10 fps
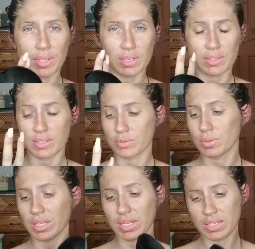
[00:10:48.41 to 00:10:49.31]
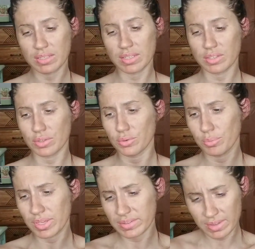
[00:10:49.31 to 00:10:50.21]
because it's really easy to
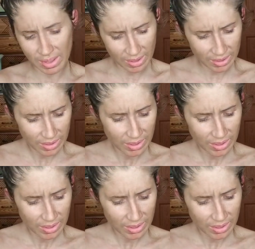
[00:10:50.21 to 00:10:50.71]
miss that.